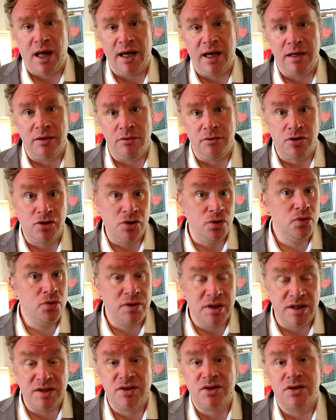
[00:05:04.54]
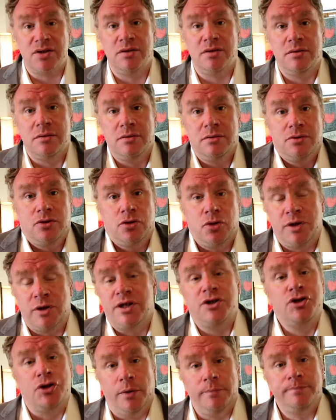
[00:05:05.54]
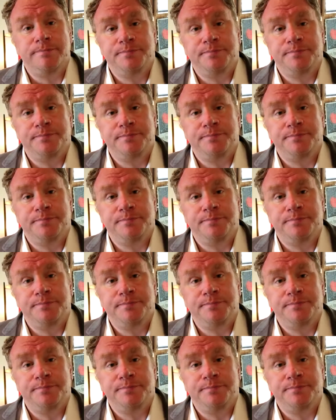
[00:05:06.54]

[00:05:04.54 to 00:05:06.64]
do this tradition.